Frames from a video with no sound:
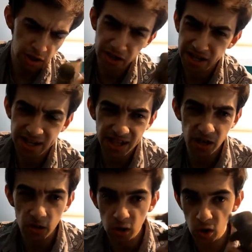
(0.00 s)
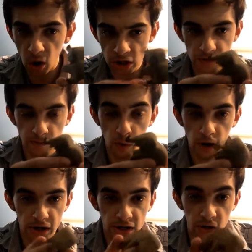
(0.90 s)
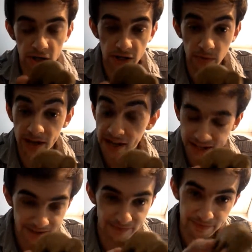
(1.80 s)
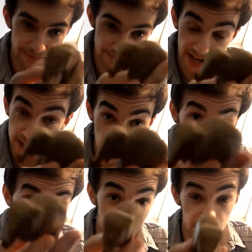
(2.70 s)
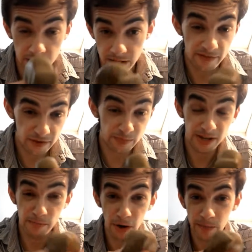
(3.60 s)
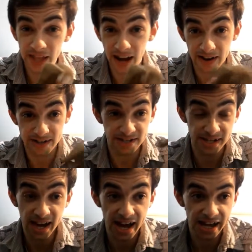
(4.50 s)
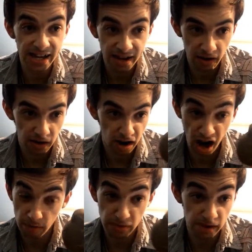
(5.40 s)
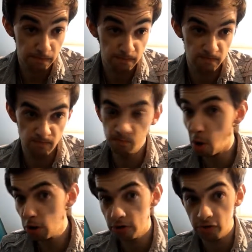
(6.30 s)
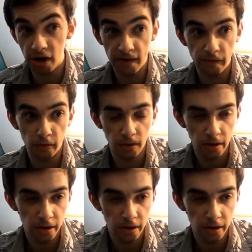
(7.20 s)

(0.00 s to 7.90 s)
You can see that a lot of work has gone into it, and it's lovely. If somebody bought me that today, I'd be more than grateful.